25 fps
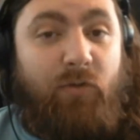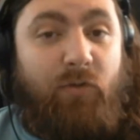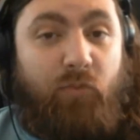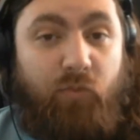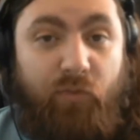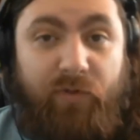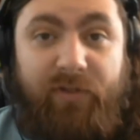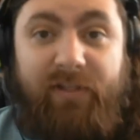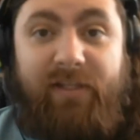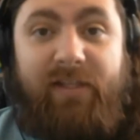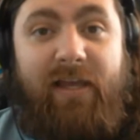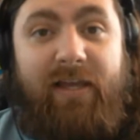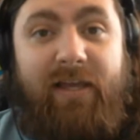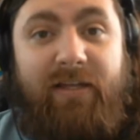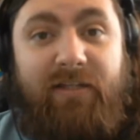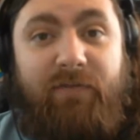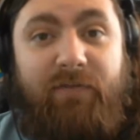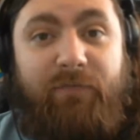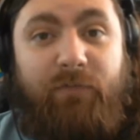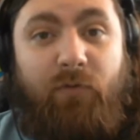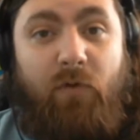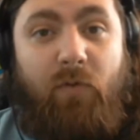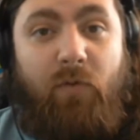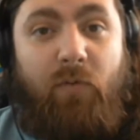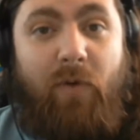Really liked it
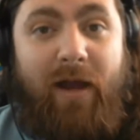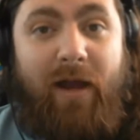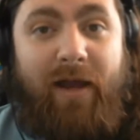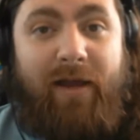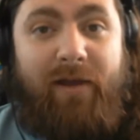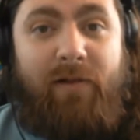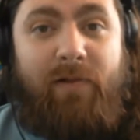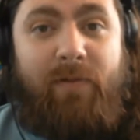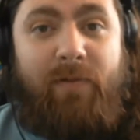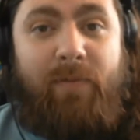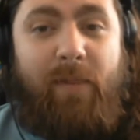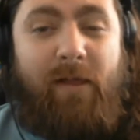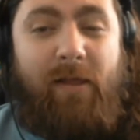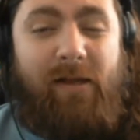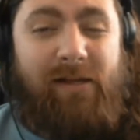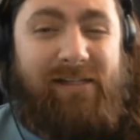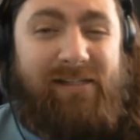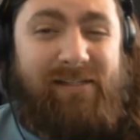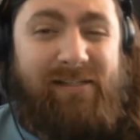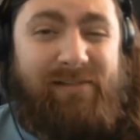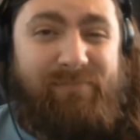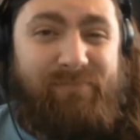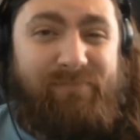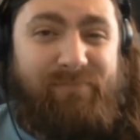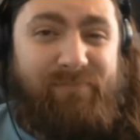for a while.
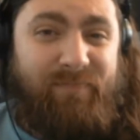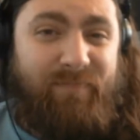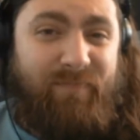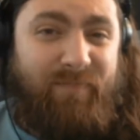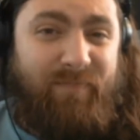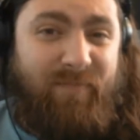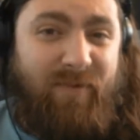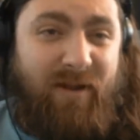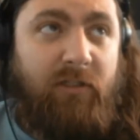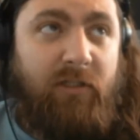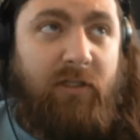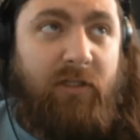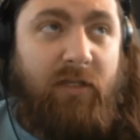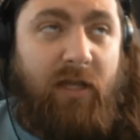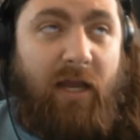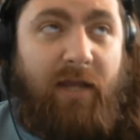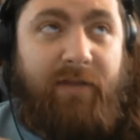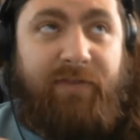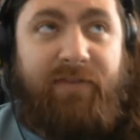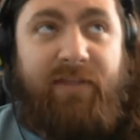I